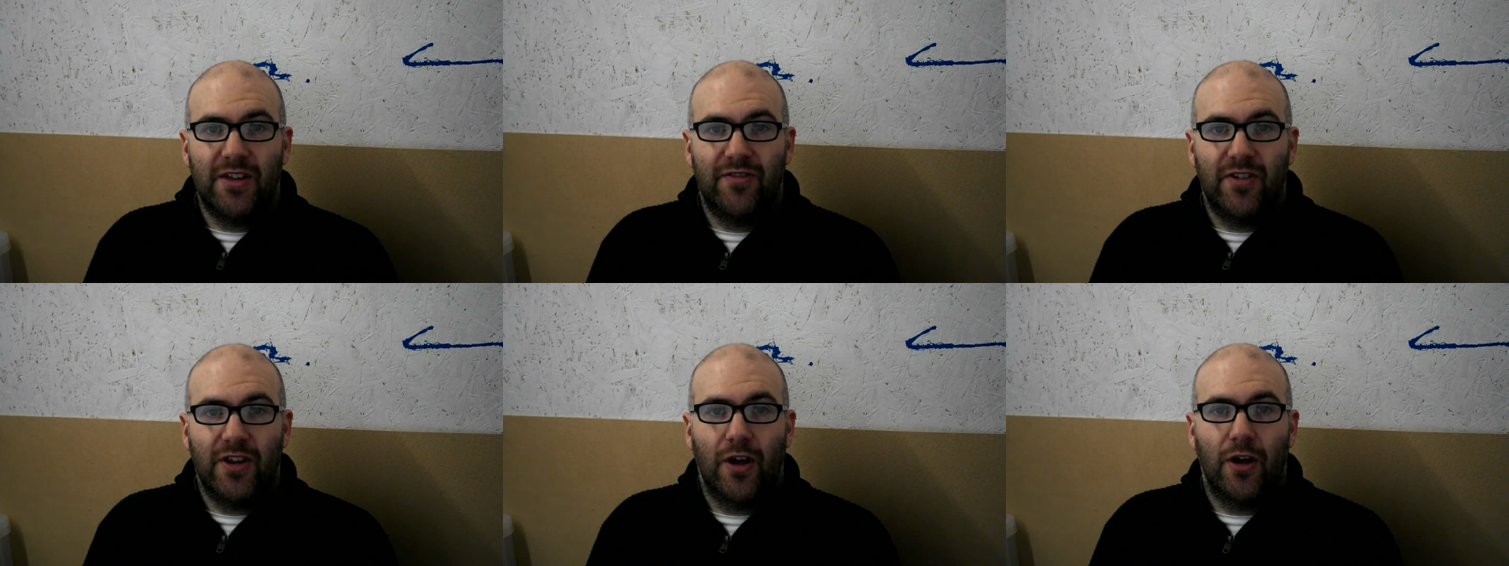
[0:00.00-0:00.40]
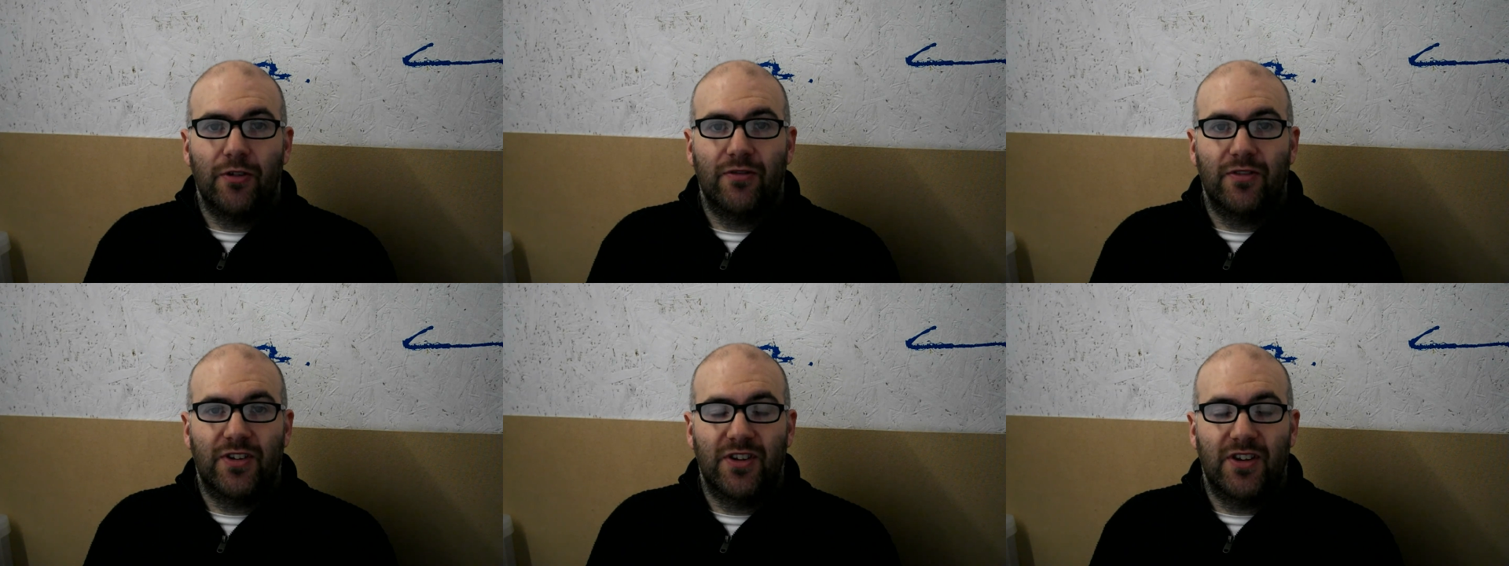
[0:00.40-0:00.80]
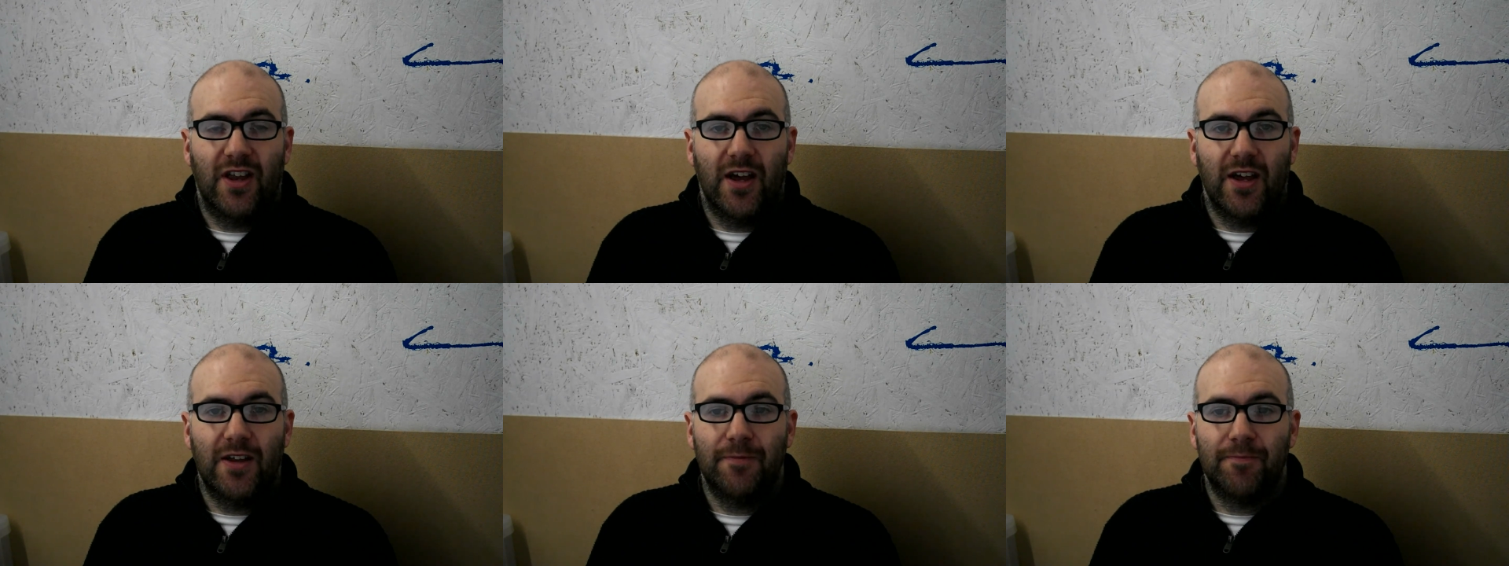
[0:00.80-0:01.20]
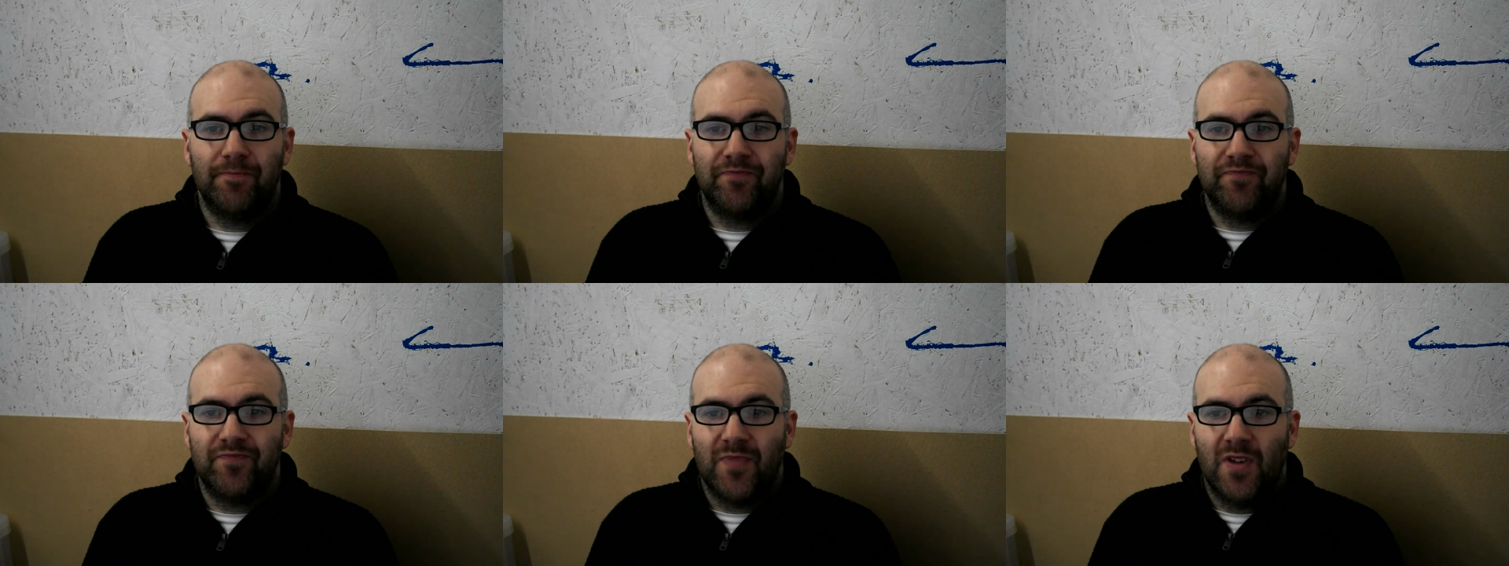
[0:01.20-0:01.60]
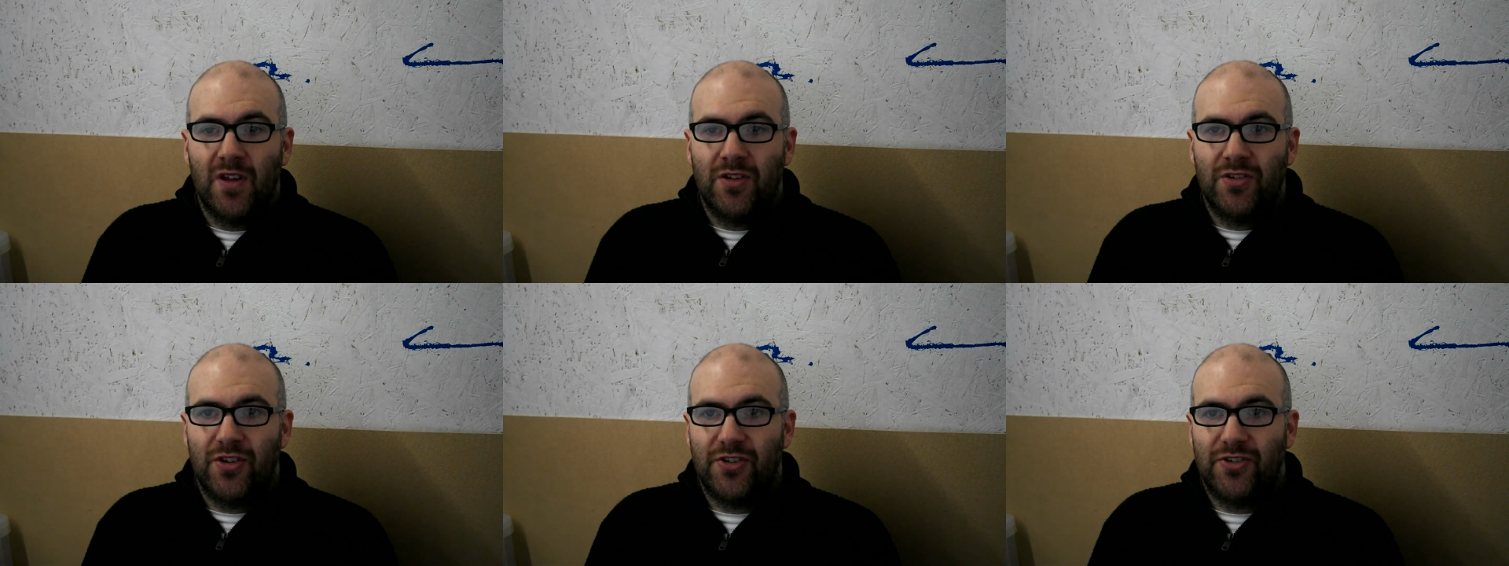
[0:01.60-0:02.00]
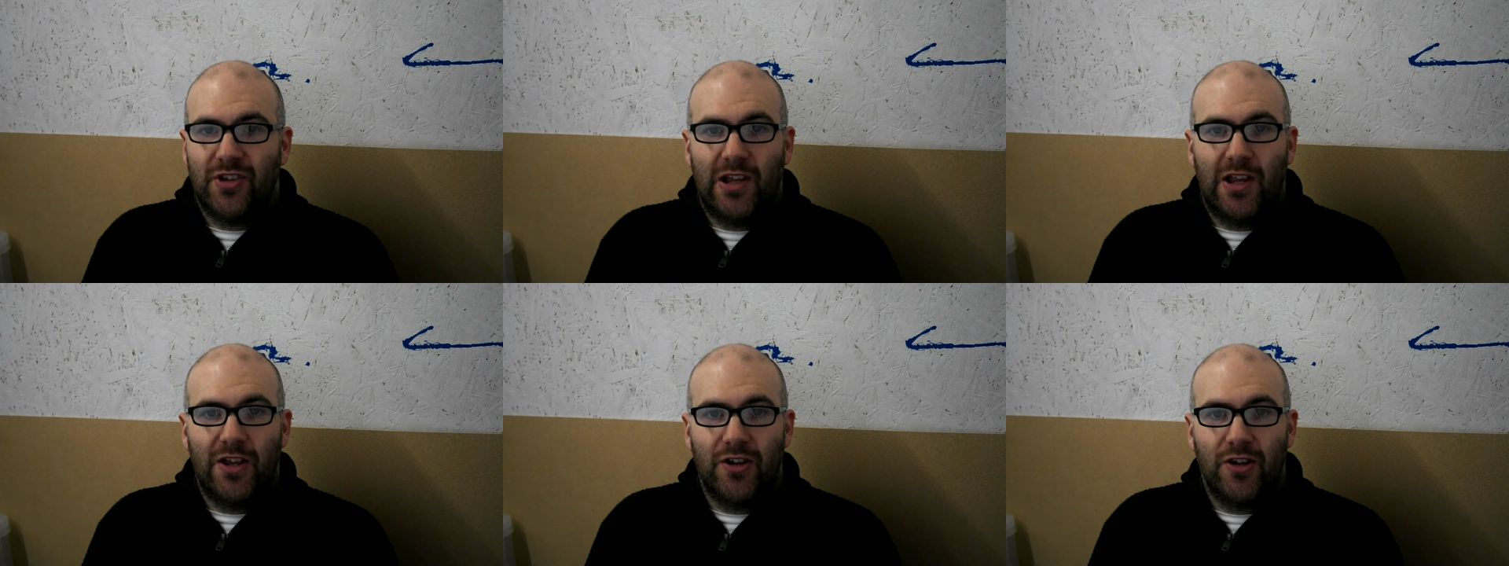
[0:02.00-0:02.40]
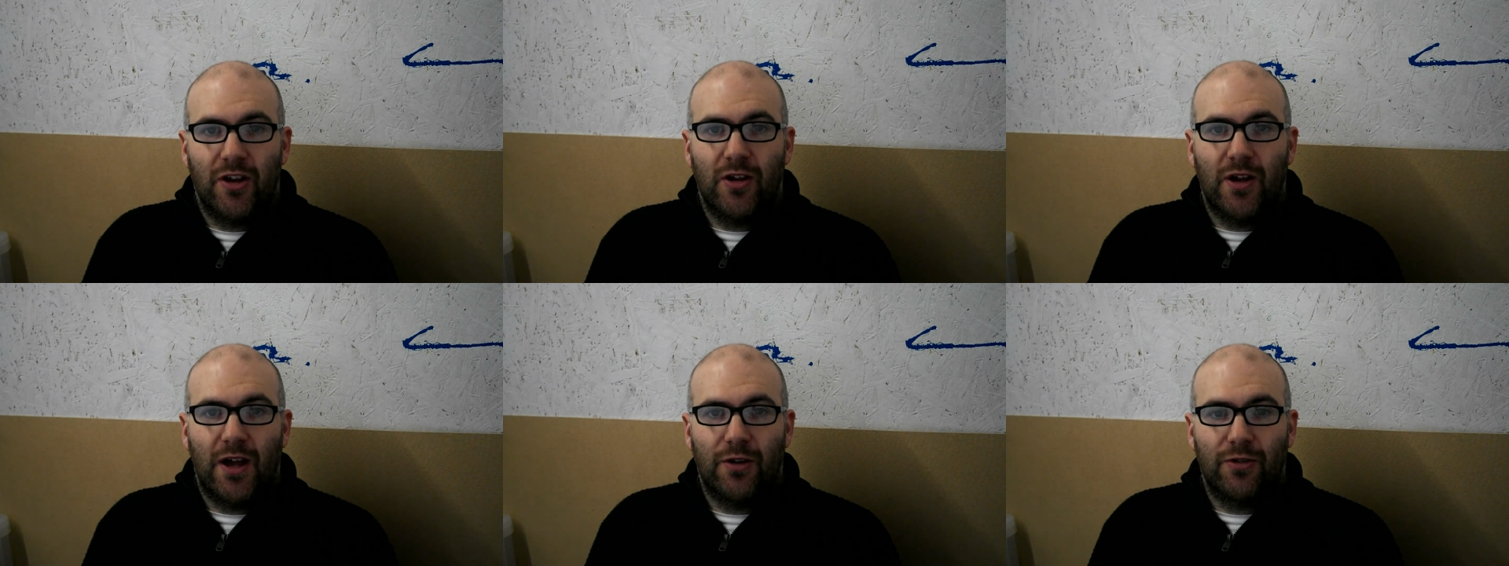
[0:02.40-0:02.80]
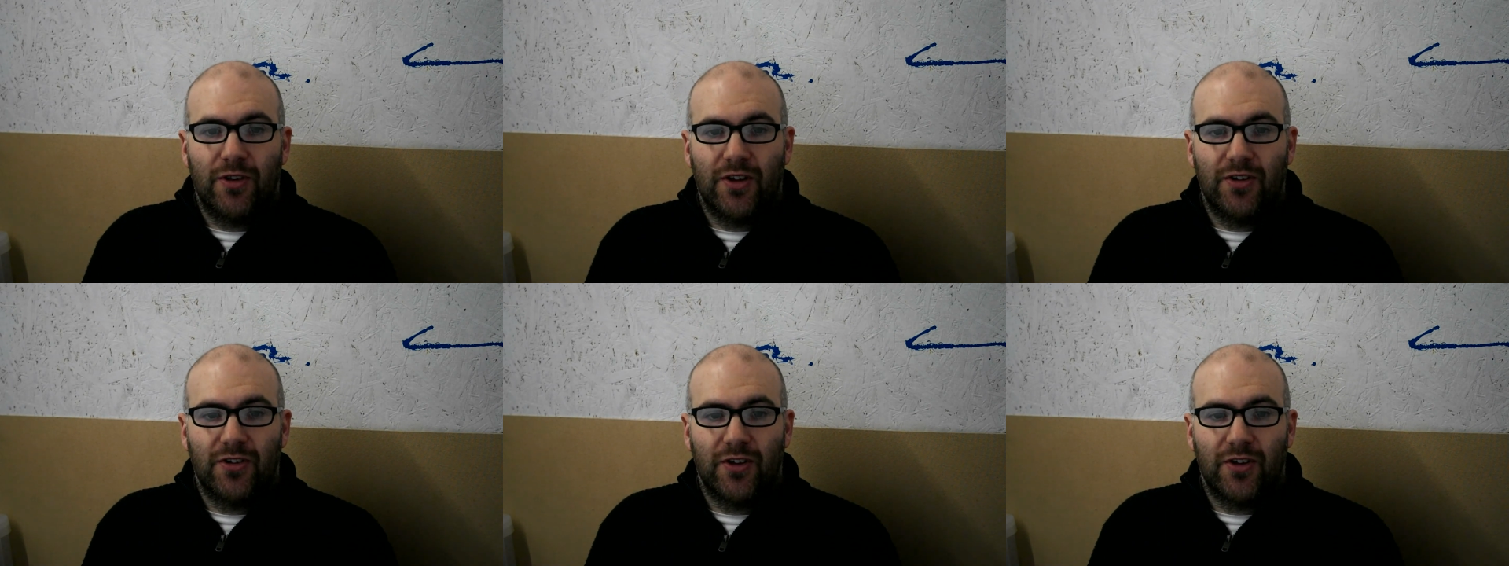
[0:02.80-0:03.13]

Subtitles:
video for today, just to let you know how things are